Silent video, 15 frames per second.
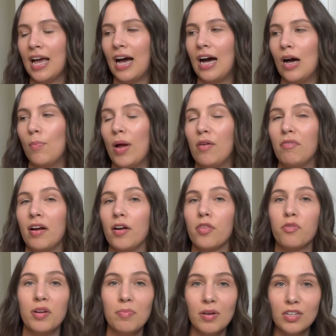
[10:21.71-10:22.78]
I've read
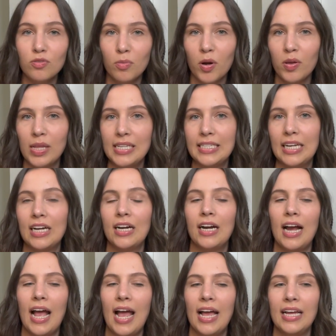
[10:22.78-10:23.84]
3 books from her this year,
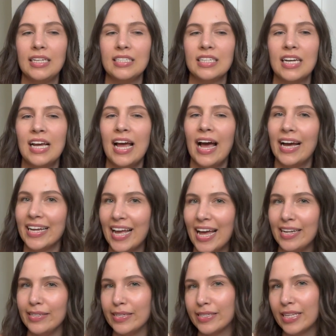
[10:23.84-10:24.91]
and
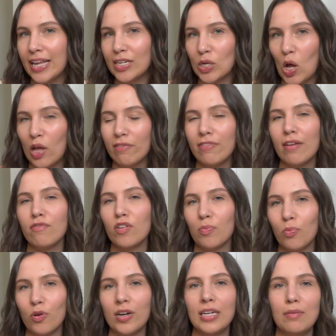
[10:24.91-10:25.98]
again, disliked all of them for
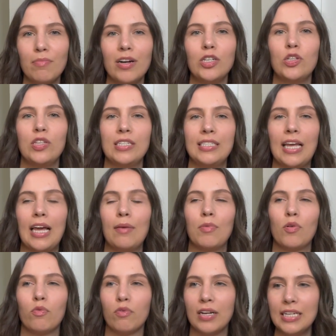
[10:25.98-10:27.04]
pretty much the same
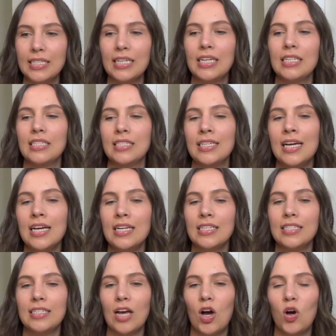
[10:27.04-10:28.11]
reasons.
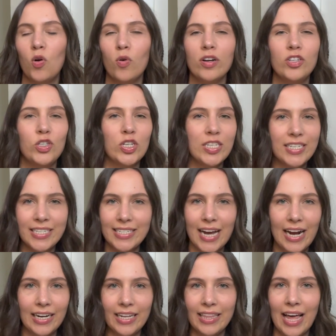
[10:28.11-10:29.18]
So just
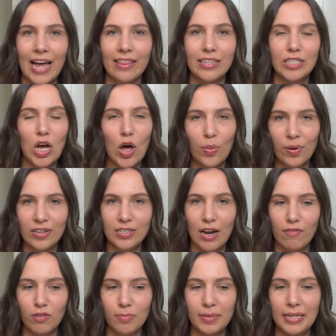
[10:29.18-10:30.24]
decided that this author is
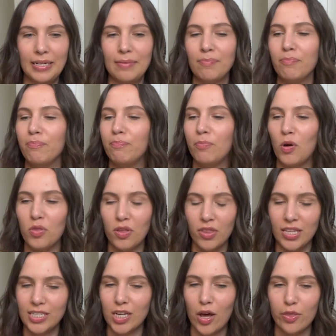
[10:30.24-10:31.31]
not for me. Both of
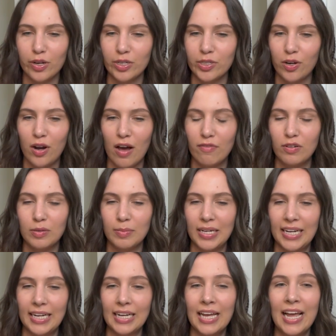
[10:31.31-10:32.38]
these authors are not for
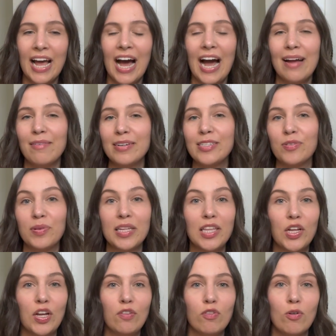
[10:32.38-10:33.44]
me. I was really
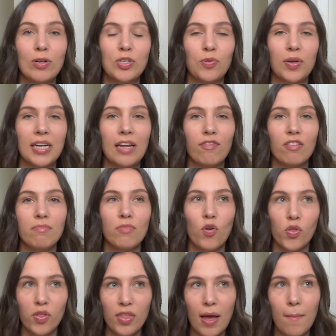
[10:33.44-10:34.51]
looking forward to reading from
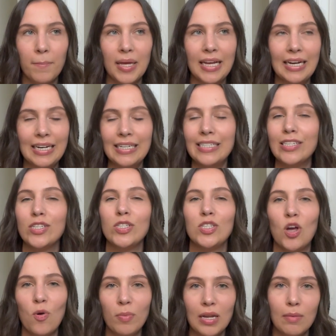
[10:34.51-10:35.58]
both of them because
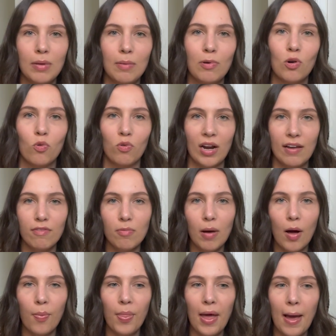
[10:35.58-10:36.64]
so many people rave
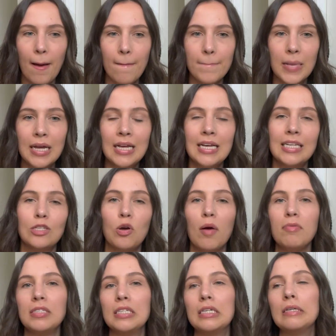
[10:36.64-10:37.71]
about them. So
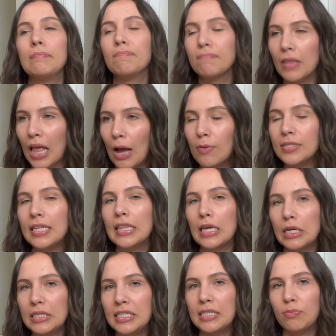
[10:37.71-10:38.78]
I was a
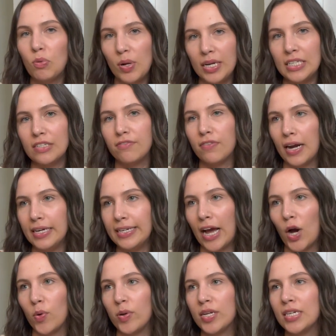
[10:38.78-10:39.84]
little disappointed to find
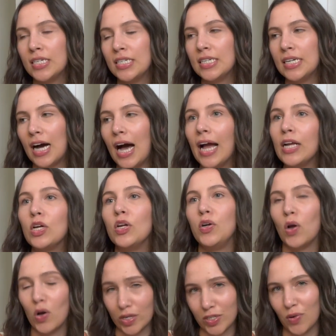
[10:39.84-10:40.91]
out I
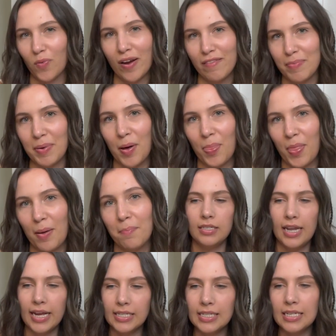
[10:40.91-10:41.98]
couldn't also rave about them.
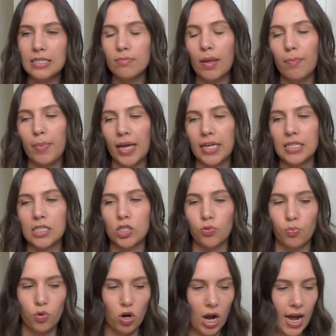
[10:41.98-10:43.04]
Next is my biggest
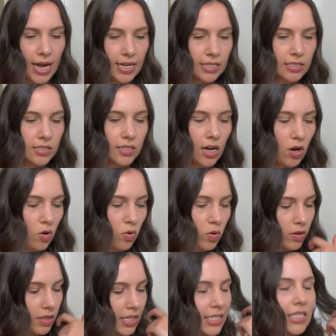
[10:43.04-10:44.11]
surprise.
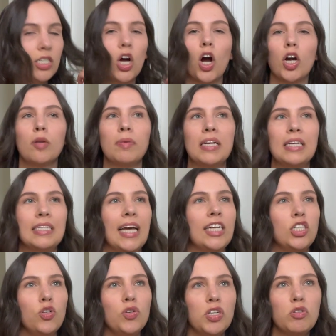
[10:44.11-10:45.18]
So this is hard because I
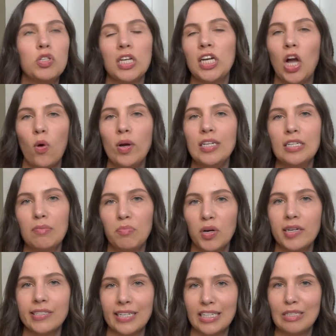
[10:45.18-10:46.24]
do usually go into
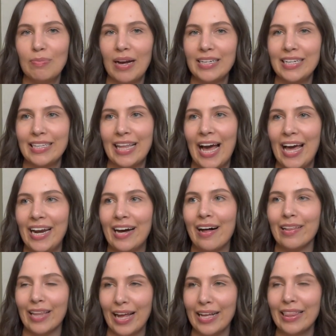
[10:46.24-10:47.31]
books expecting that
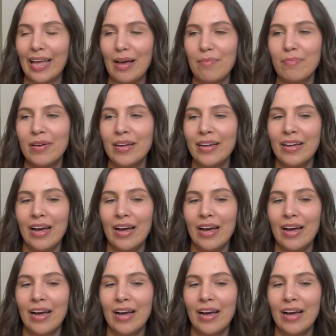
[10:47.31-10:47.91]
I'll like them.